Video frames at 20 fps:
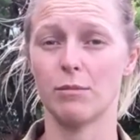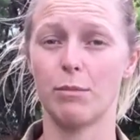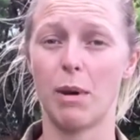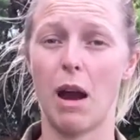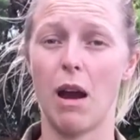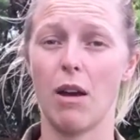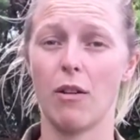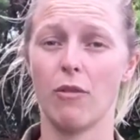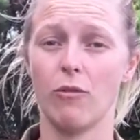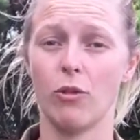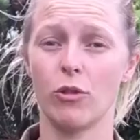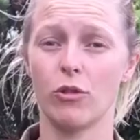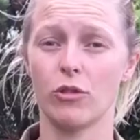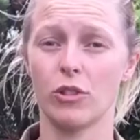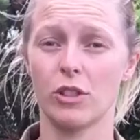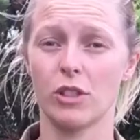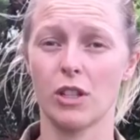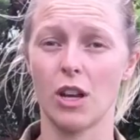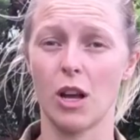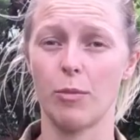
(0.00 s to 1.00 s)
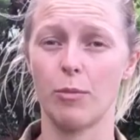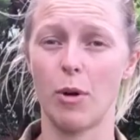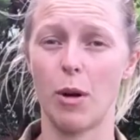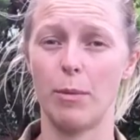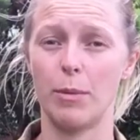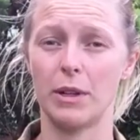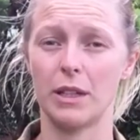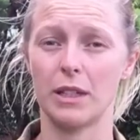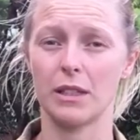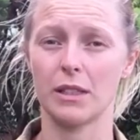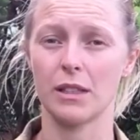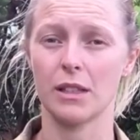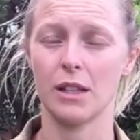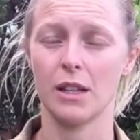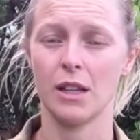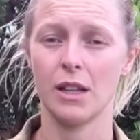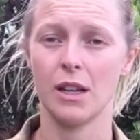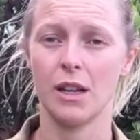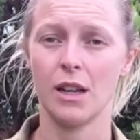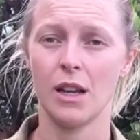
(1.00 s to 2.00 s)
barren fortress-style properties.
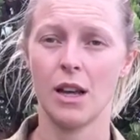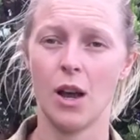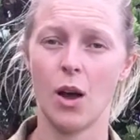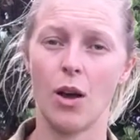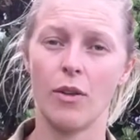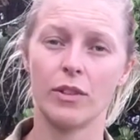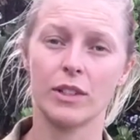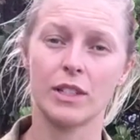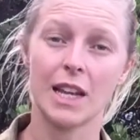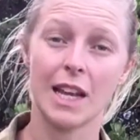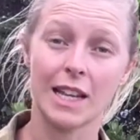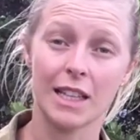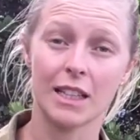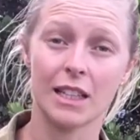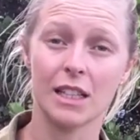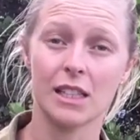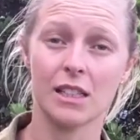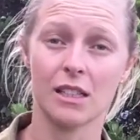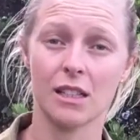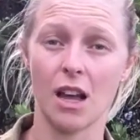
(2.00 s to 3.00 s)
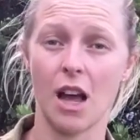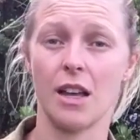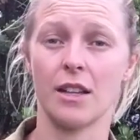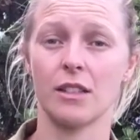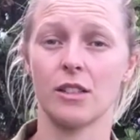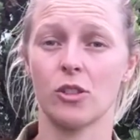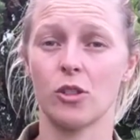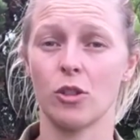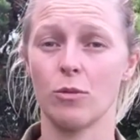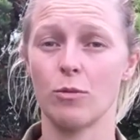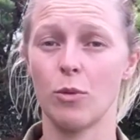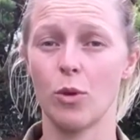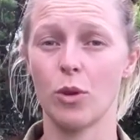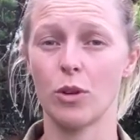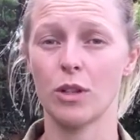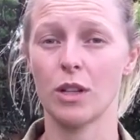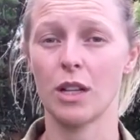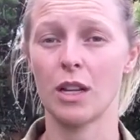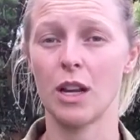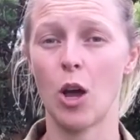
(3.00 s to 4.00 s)
However, taking this guidance on
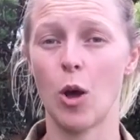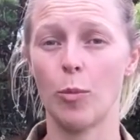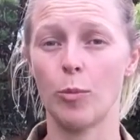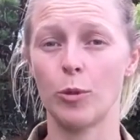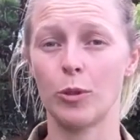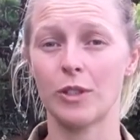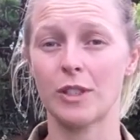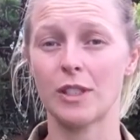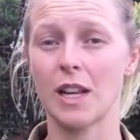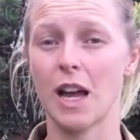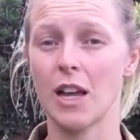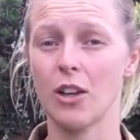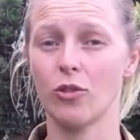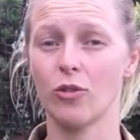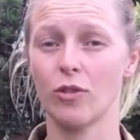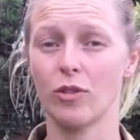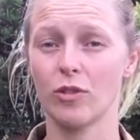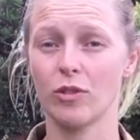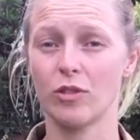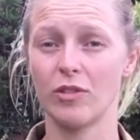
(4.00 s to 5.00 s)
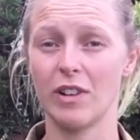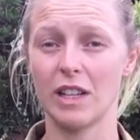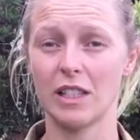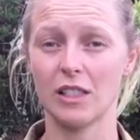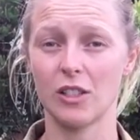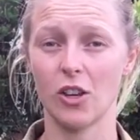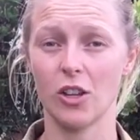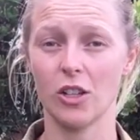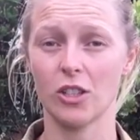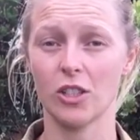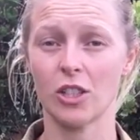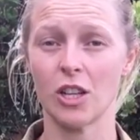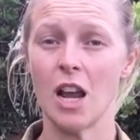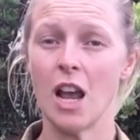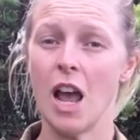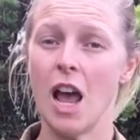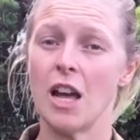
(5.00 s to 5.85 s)
board can help you start your research